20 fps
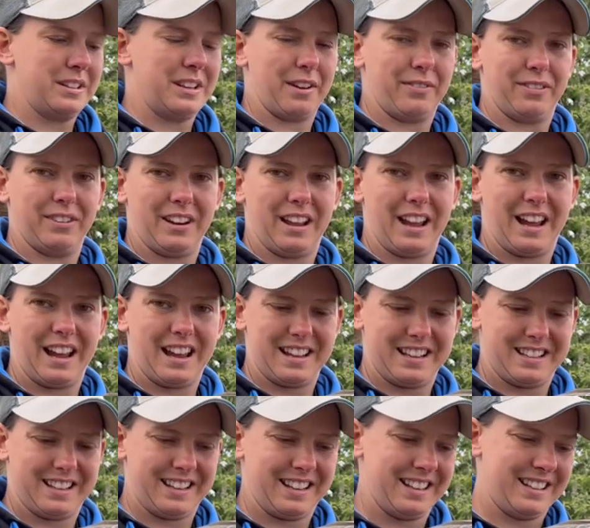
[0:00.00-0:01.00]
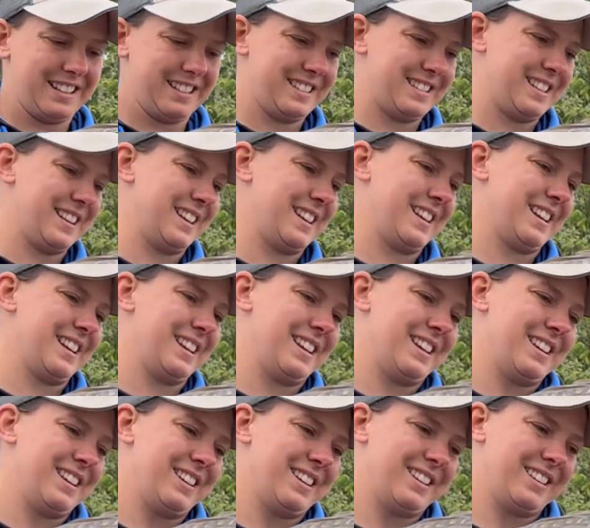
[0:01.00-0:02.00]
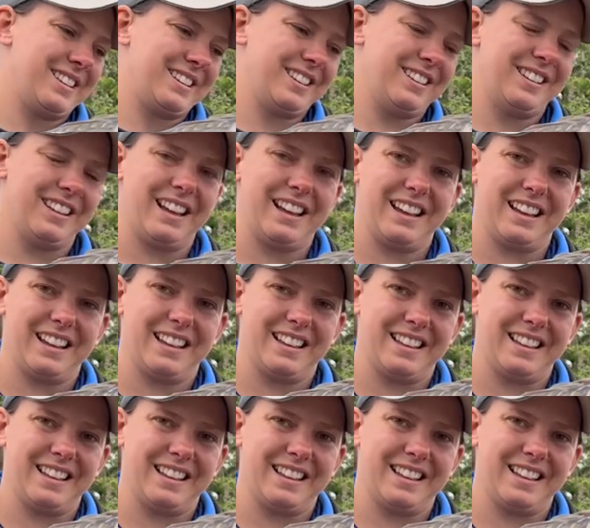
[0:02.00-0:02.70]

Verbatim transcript: definitely high teens. Look at that.